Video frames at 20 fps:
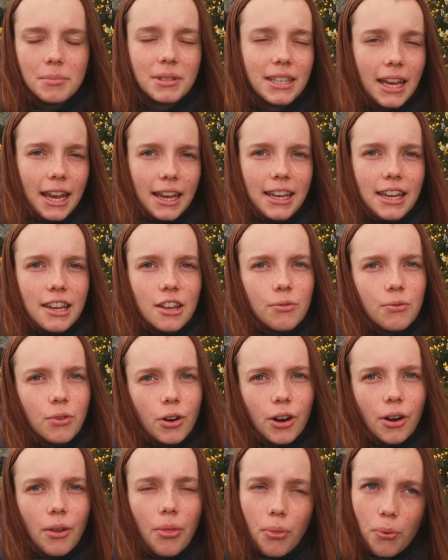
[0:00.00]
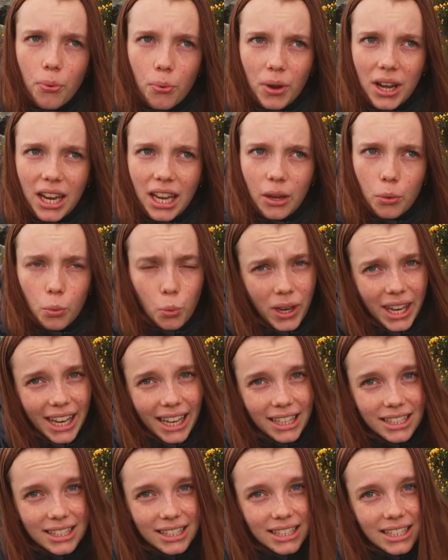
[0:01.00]
I'm staying here for 3
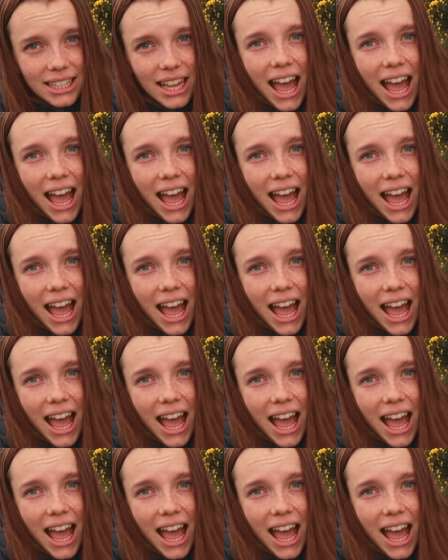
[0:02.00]
weeks.